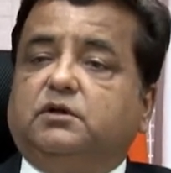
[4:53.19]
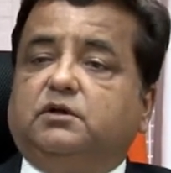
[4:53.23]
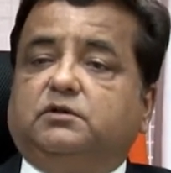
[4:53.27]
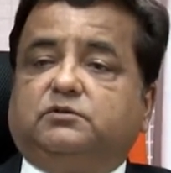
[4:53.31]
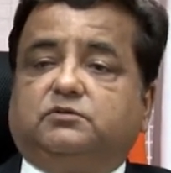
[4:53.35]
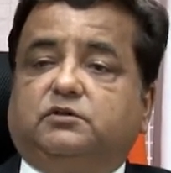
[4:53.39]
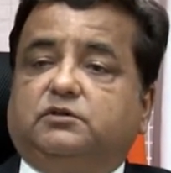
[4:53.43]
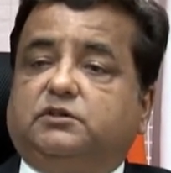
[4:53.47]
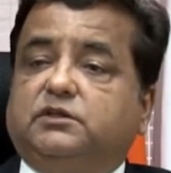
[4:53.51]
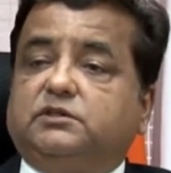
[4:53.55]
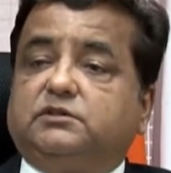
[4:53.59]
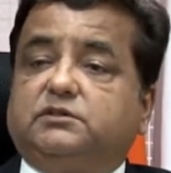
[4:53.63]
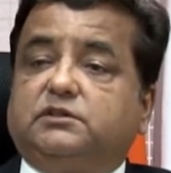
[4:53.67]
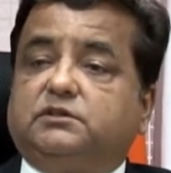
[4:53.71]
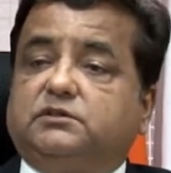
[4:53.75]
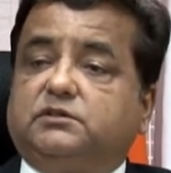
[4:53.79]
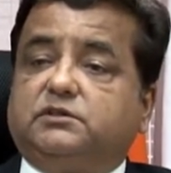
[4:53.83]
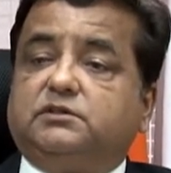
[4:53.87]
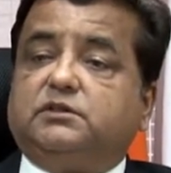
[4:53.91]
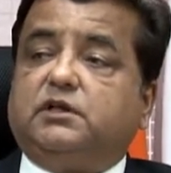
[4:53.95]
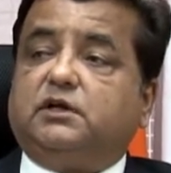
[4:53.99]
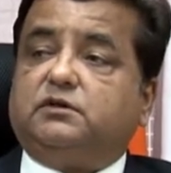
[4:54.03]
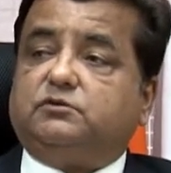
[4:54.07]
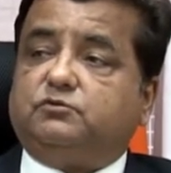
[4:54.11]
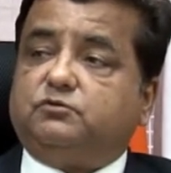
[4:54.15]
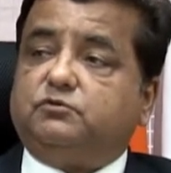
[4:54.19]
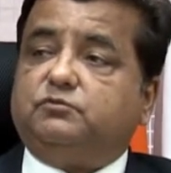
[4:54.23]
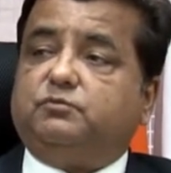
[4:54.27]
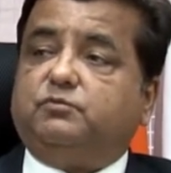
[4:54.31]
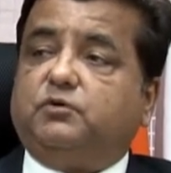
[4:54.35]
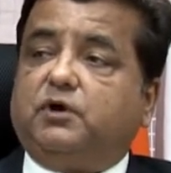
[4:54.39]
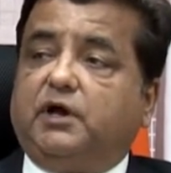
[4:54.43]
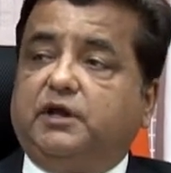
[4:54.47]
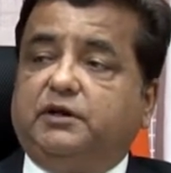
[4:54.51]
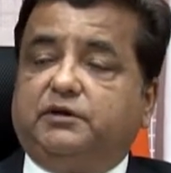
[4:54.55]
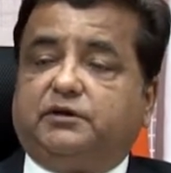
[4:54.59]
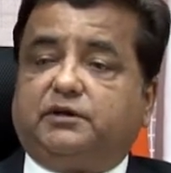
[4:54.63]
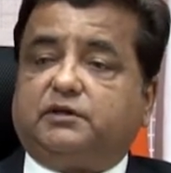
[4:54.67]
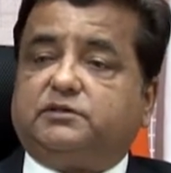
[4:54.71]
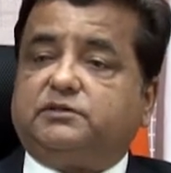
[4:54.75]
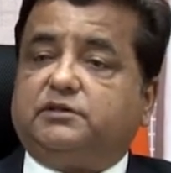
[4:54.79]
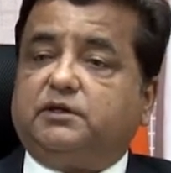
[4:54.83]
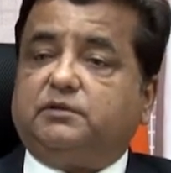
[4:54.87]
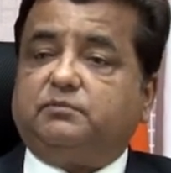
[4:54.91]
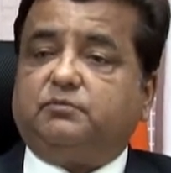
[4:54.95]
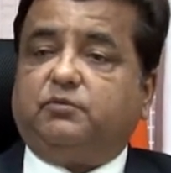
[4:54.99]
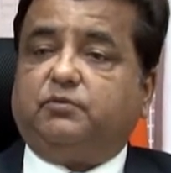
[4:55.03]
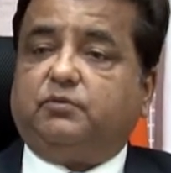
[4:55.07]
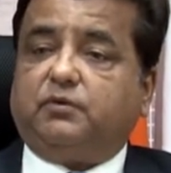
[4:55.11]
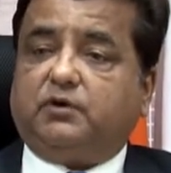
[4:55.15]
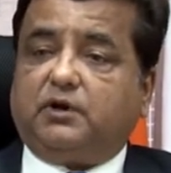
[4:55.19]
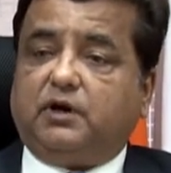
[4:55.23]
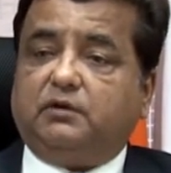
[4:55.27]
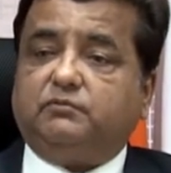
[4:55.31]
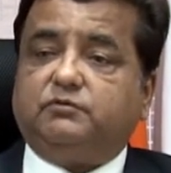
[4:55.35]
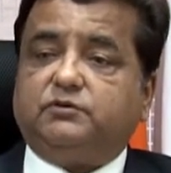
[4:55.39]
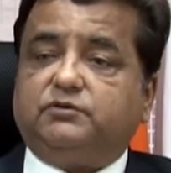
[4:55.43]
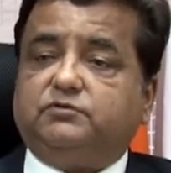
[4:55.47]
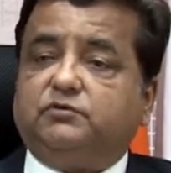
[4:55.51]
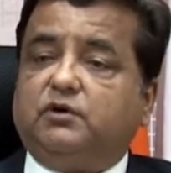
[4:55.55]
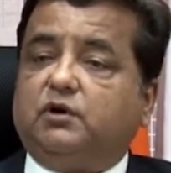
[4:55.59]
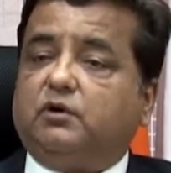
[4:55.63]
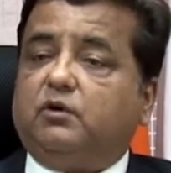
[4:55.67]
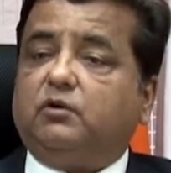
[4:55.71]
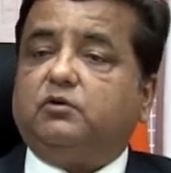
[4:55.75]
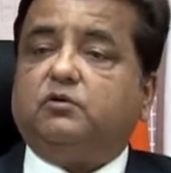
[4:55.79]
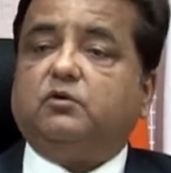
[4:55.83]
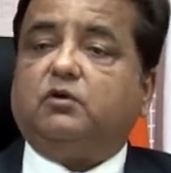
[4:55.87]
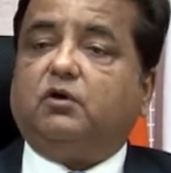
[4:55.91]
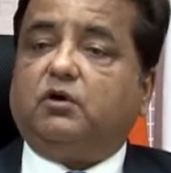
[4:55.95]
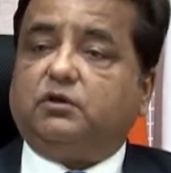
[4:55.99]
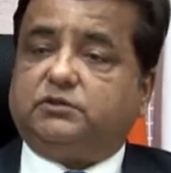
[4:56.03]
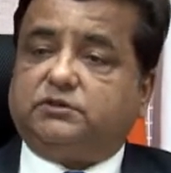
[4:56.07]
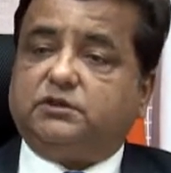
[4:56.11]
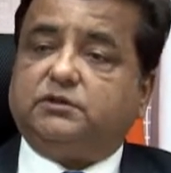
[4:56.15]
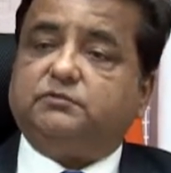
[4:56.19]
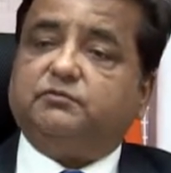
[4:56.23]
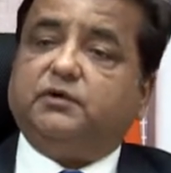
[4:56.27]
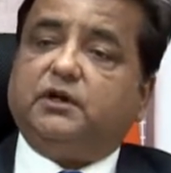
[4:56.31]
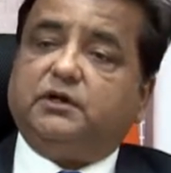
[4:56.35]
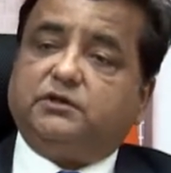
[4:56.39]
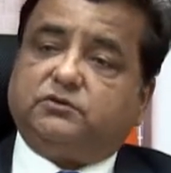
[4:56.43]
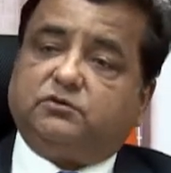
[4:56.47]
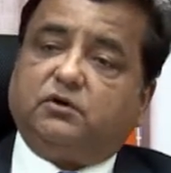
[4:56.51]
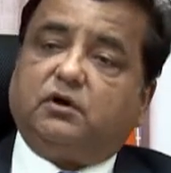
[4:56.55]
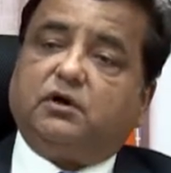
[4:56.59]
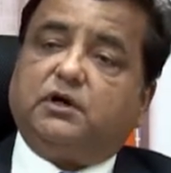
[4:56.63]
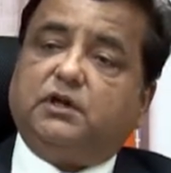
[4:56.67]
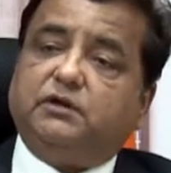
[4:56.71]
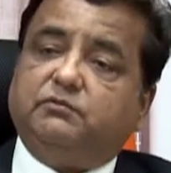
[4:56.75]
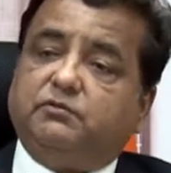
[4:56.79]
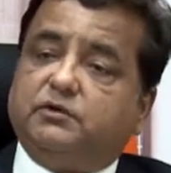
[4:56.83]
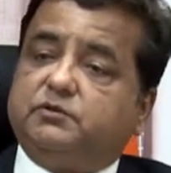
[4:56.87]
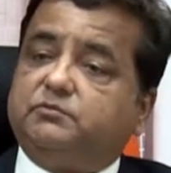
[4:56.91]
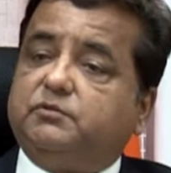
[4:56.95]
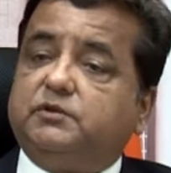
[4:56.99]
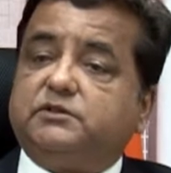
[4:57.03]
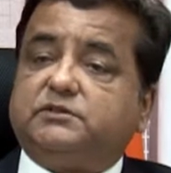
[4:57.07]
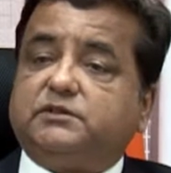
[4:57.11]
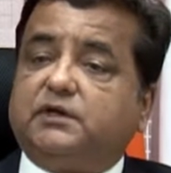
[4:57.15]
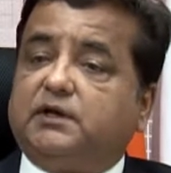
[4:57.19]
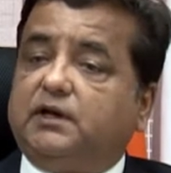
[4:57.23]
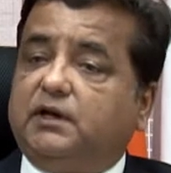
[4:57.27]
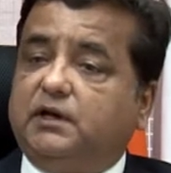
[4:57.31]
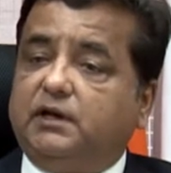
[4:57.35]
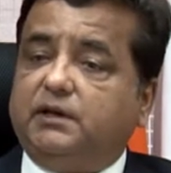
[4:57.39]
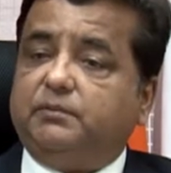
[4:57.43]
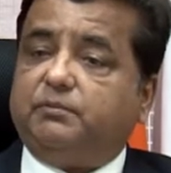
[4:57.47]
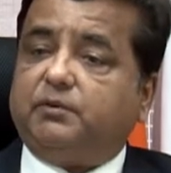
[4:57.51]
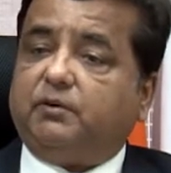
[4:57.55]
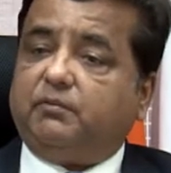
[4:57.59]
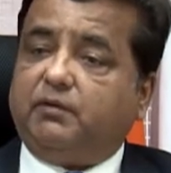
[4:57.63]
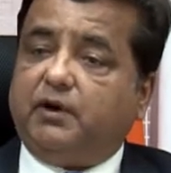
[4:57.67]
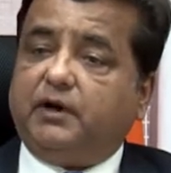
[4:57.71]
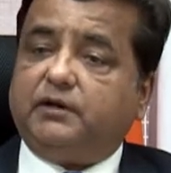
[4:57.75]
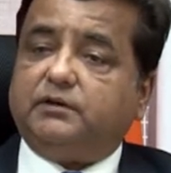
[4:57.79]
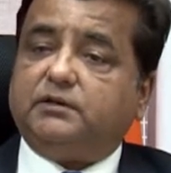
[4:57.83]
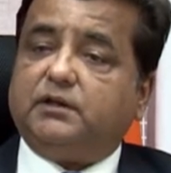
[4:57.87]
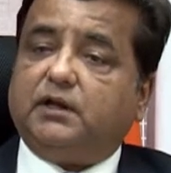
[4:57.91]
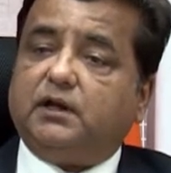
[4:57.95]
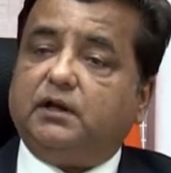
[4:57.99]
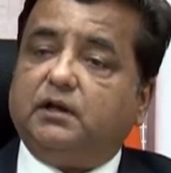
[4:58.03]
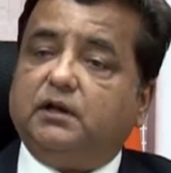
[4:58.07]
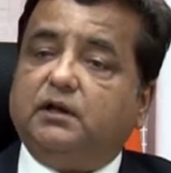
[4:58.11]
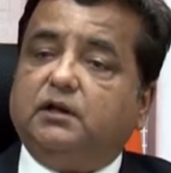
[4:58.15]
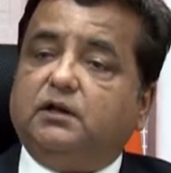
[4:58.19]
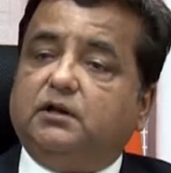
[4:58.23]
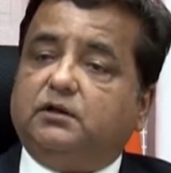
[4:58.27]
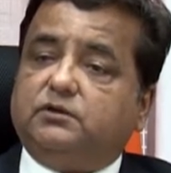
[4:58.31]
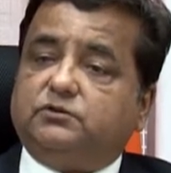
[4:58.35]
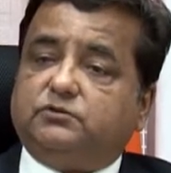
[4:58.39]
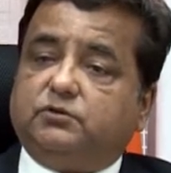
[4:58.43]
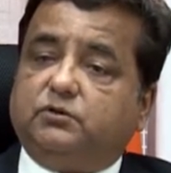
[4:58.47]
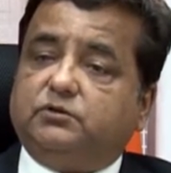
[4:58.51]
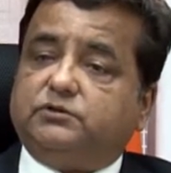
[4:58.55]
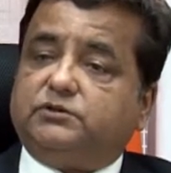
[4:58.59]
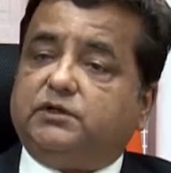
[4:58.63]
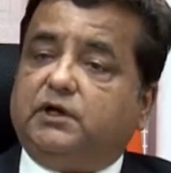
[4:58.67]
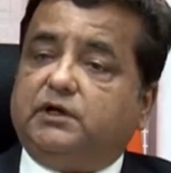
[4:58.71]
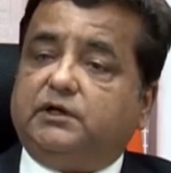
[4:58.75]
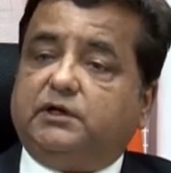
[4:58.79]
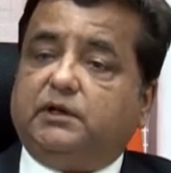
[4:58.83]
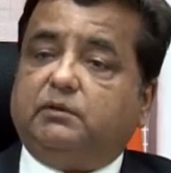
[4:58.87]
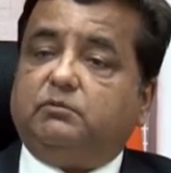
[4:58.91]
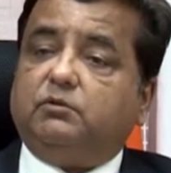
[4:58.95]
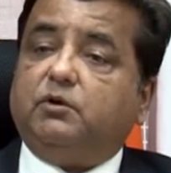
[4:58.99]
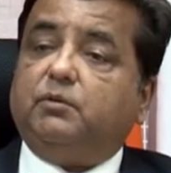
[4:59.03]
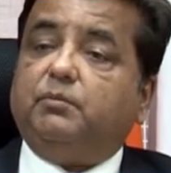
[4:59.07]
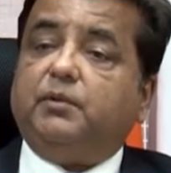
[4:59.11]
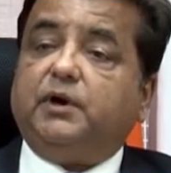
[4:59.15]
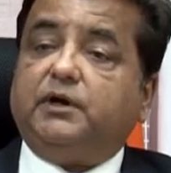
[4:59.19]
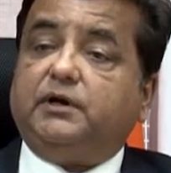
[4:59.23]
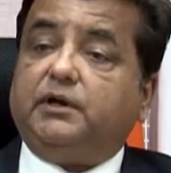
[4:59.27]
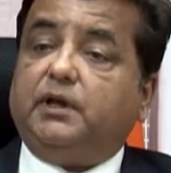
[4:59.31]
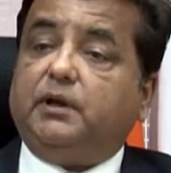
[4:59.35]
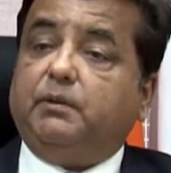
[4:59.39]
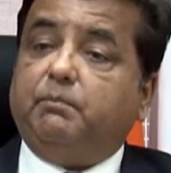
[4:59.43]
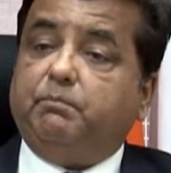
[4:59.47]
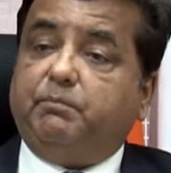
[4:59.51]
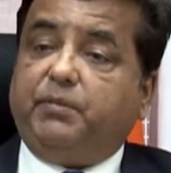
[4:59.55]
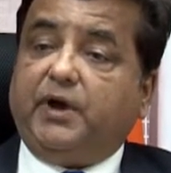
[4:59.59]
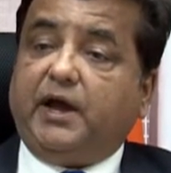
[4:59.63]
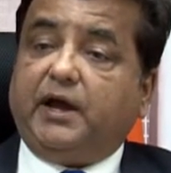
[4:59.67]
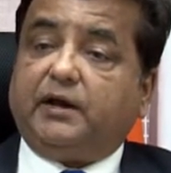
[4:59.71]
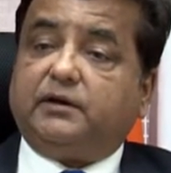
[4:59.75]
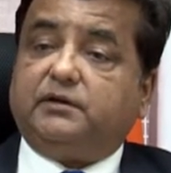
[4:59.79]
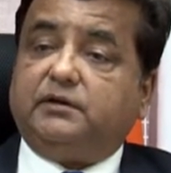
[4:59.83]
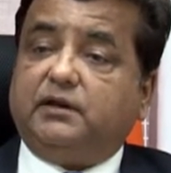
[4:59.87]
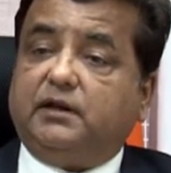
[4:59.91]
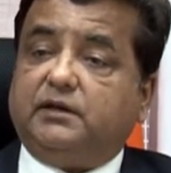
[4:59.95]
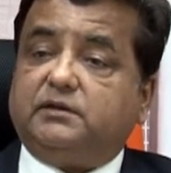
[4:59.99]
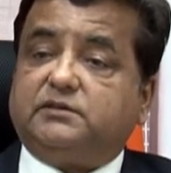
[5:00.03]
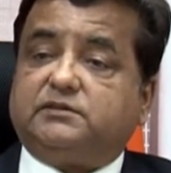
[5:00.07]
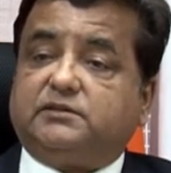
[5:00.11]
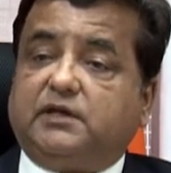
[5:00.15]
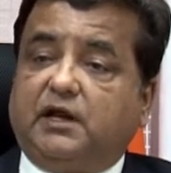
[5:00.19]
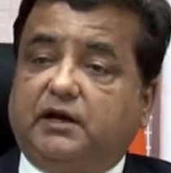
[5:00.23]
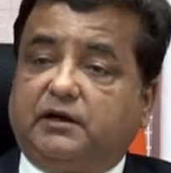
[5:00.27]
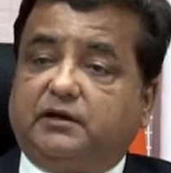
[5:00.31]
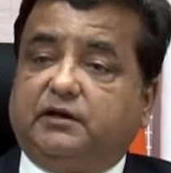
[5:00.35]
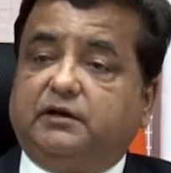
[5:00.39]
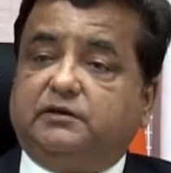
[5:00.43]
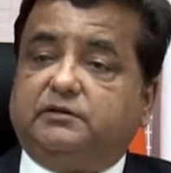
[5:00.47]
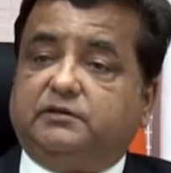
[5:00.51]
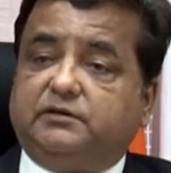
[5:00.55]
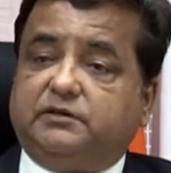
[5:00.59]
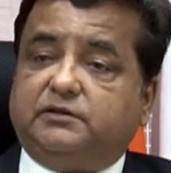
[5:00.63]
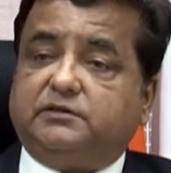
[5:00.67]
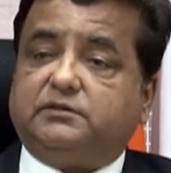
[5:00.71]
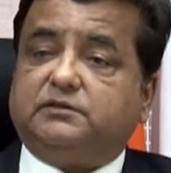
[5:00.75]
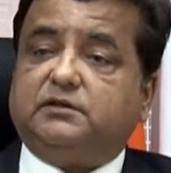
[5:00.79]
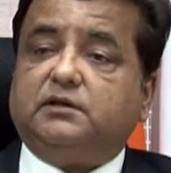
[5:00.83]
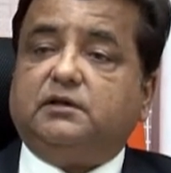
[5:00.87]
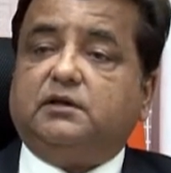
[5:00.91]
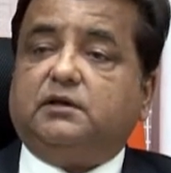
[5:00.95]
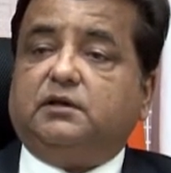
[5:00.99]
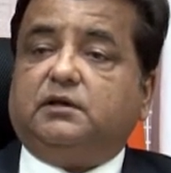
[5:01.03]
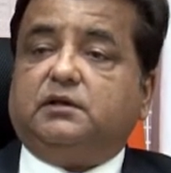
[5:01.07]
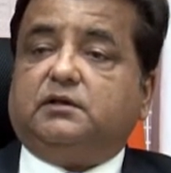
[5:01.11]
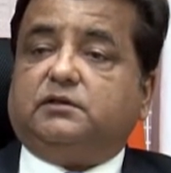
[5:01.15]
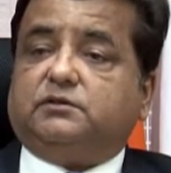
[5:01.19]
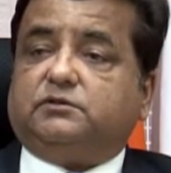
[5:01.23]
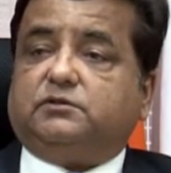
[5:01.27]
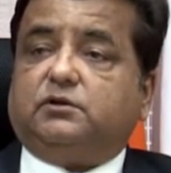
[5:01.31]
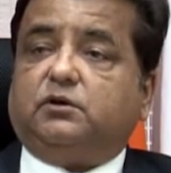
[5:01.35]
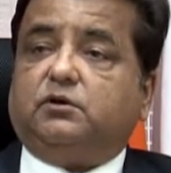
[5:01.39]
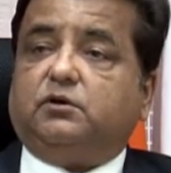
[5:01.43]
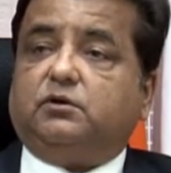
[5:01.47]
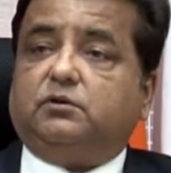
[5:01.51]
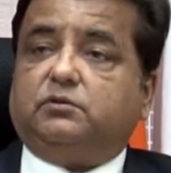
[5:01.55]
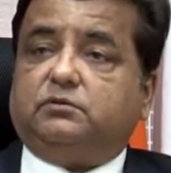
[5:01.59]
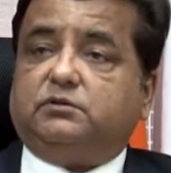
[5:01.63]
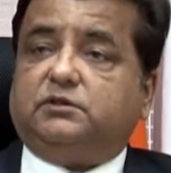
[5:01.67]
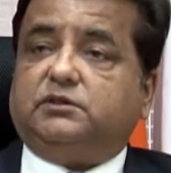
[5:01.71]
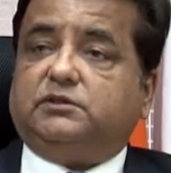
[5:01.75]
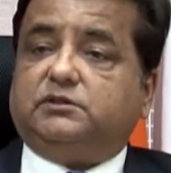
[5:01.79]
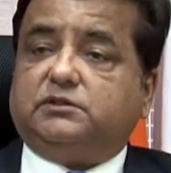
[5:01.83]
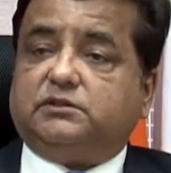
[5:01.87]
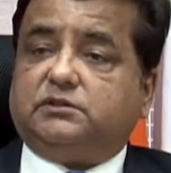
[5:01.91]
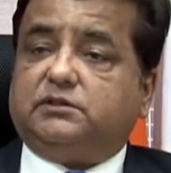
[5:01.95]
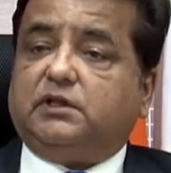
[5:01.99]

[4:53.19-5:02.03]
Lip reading: So this is the 2 interesting program which we are going to launch it very shortly, which will certainly provide the social development impact in SAARC countries. So this is